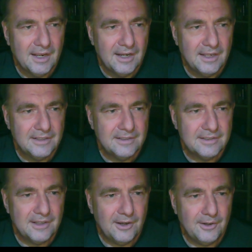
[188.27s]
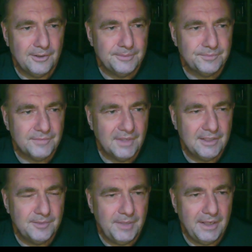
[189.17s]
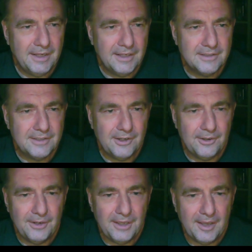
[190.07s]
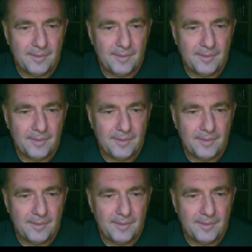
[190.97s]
So he's building slowly up